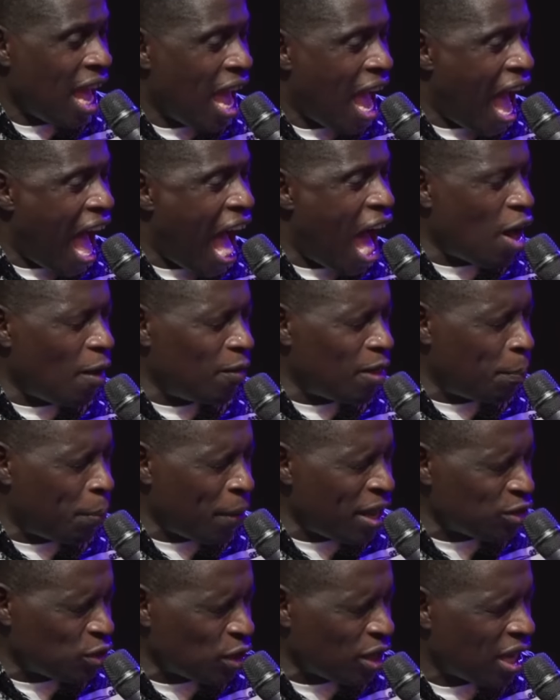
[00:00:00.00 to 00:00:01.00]
out of the
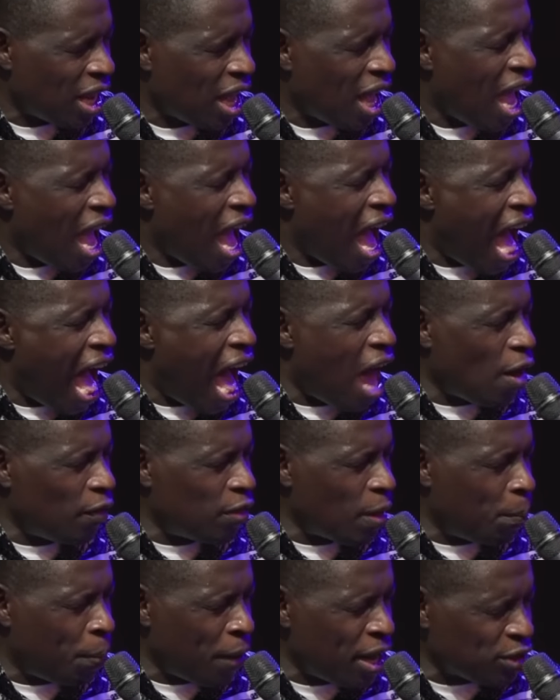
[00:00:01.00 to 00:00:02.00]
prison, out of the
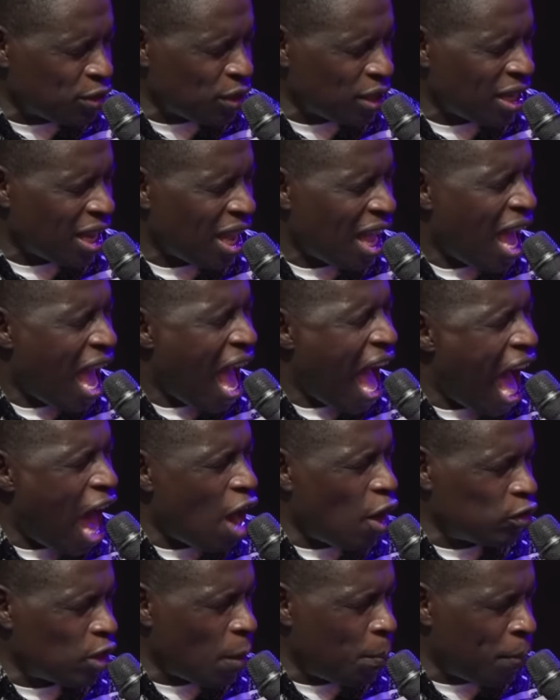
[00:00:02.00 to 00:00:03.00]
prison, out
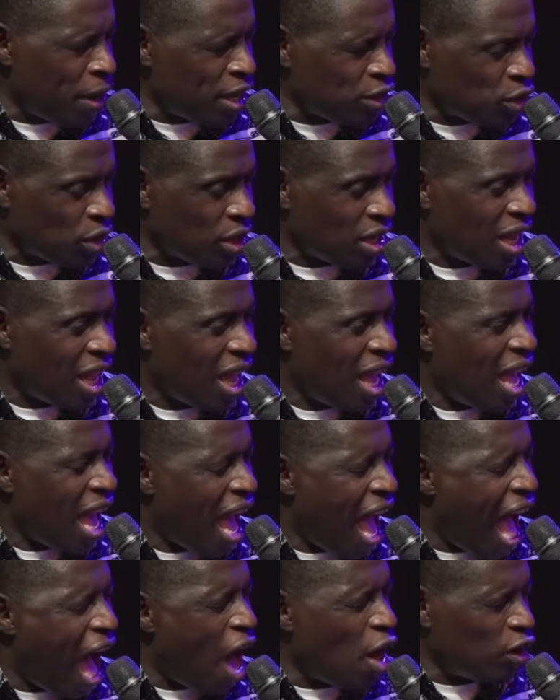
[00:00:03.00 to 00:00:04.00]
of the prison,
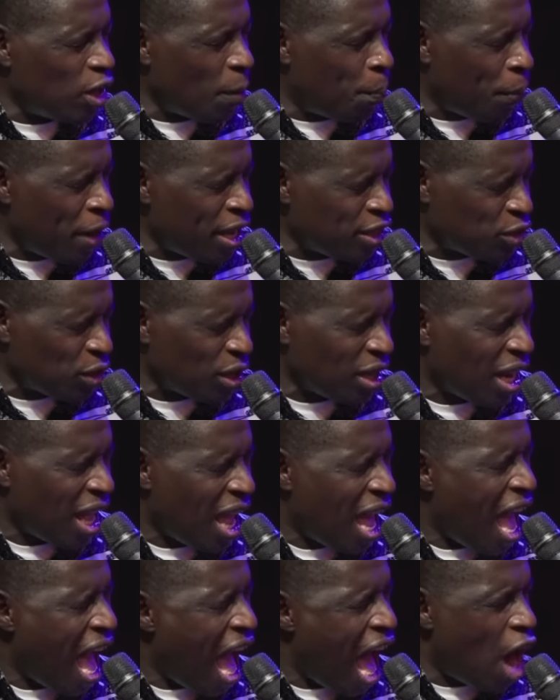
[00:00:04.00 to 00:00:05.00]
out of the prison,
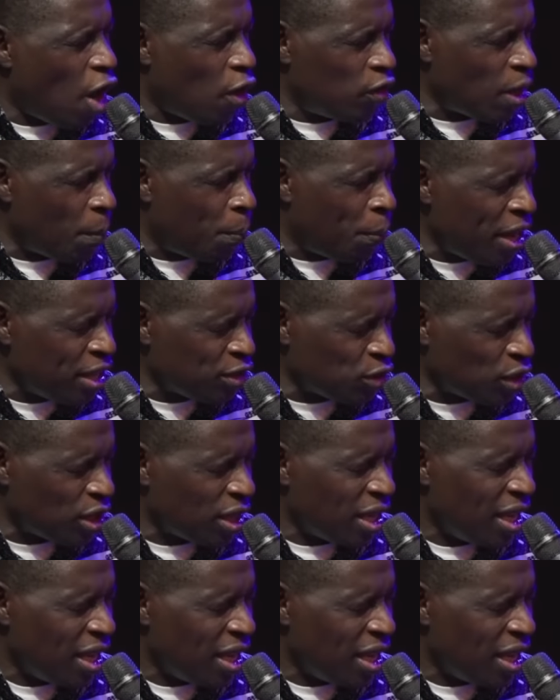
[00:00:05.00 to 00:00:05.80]
out of the prison.